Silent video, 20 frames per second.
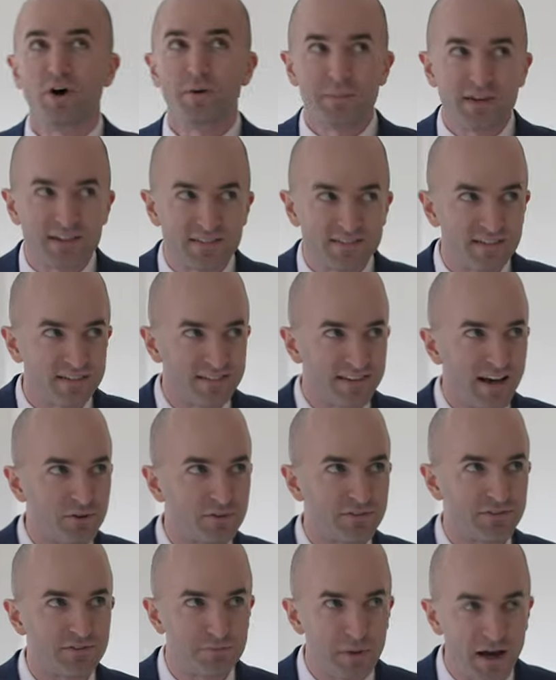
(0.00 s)
what makes this
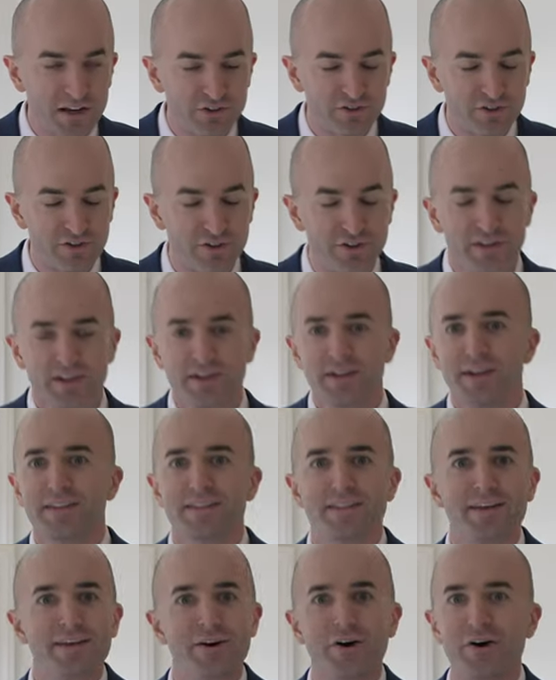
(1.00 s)
house special
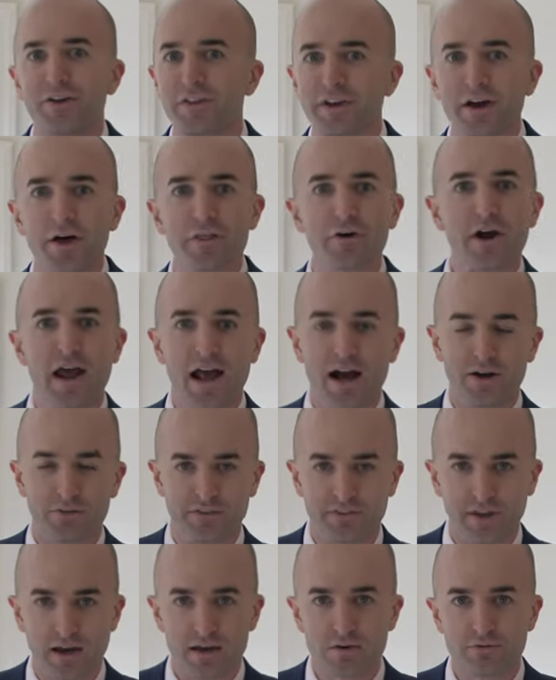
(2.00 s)
than all the other
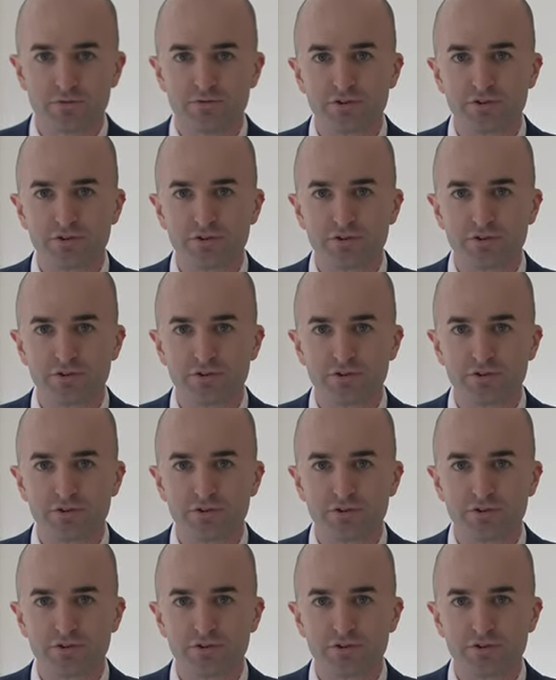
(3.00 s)
houses that you